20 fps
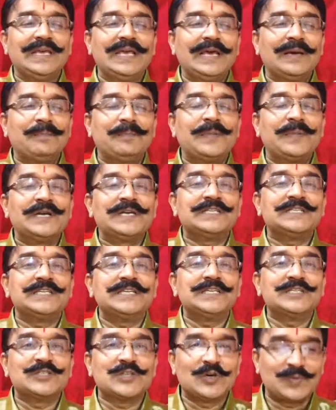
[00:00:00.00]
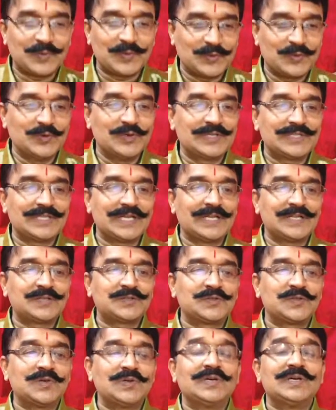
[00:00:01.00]
a purchase of goods
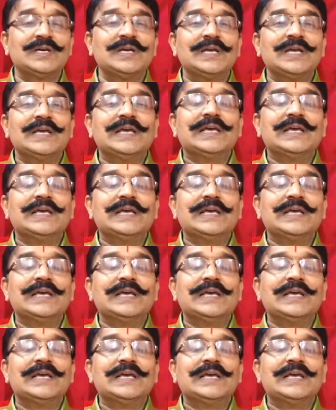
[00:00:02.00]
also,